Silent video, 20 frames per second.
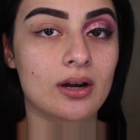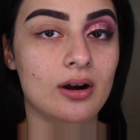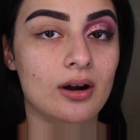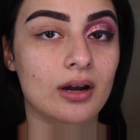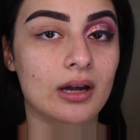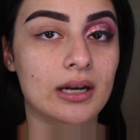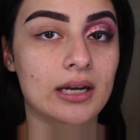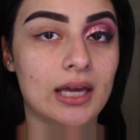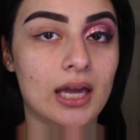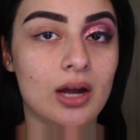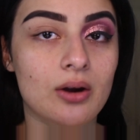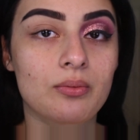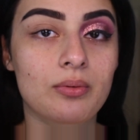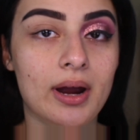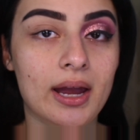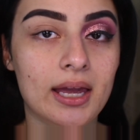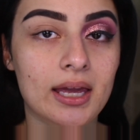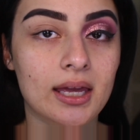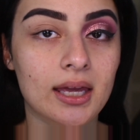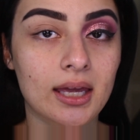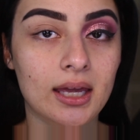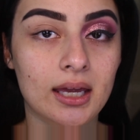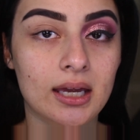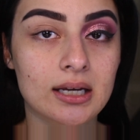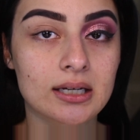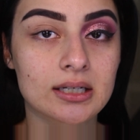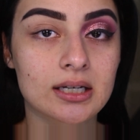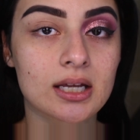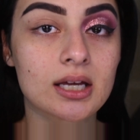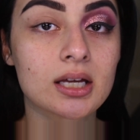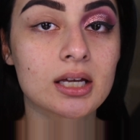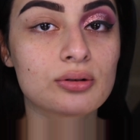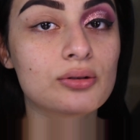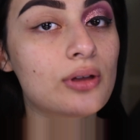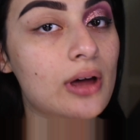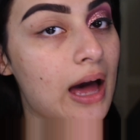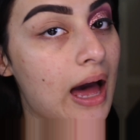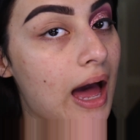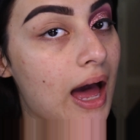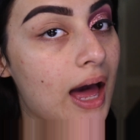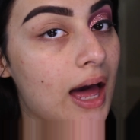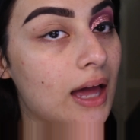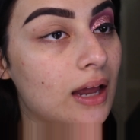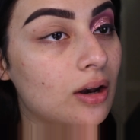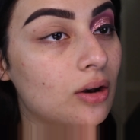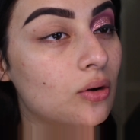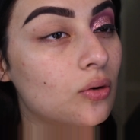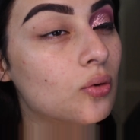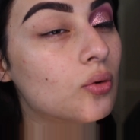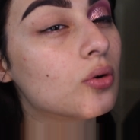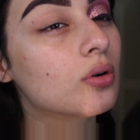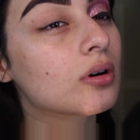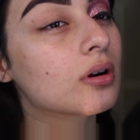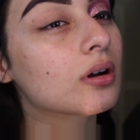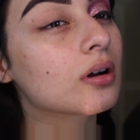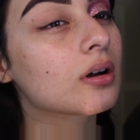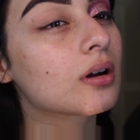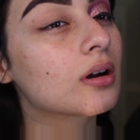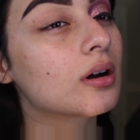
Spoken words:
are gonna get right into the look.